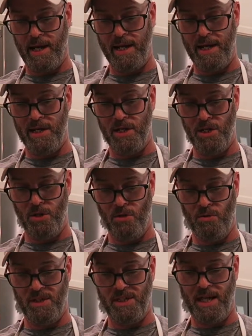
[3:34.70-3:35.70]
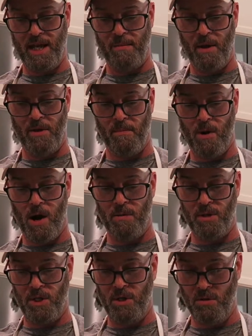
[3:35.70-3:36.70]
I need to do is get them on the
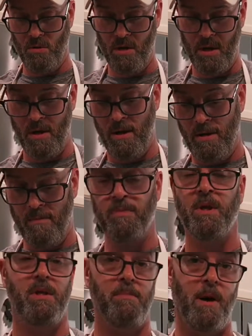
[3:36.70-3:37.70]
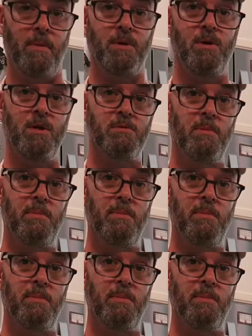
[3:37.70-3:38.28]
barbecue. The barbecue has been